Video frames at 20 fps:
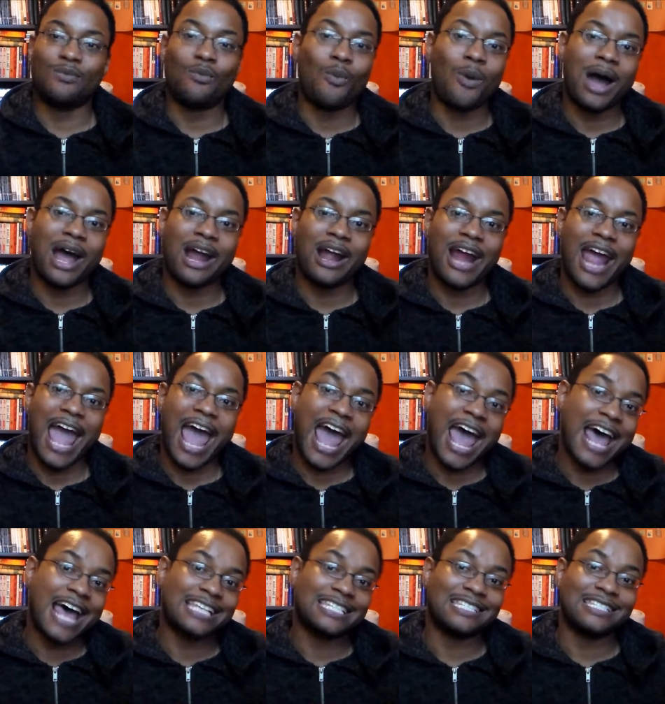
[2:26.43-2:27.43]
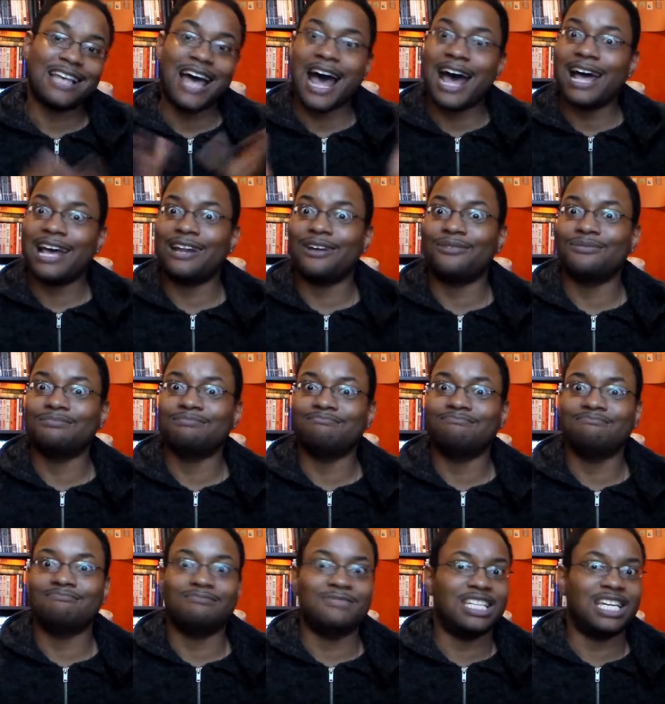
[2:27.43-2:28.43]
whereas I don't
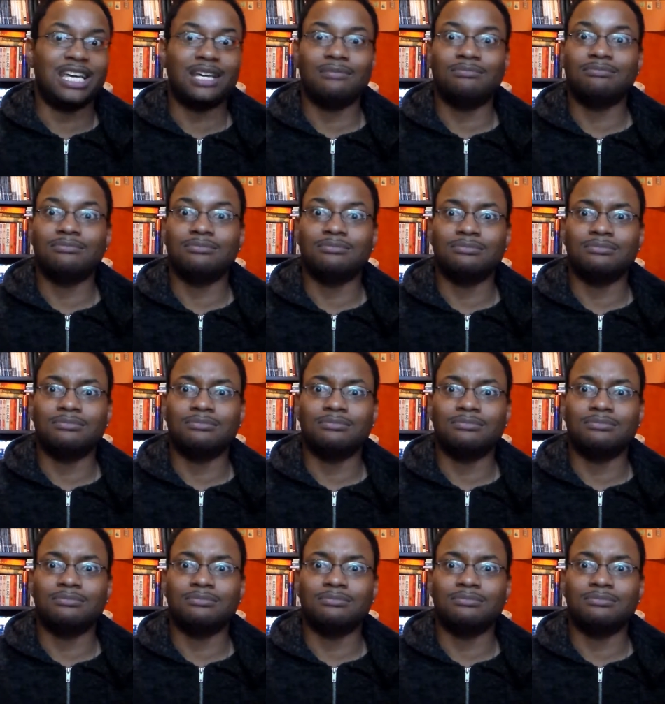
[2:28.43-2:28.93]
get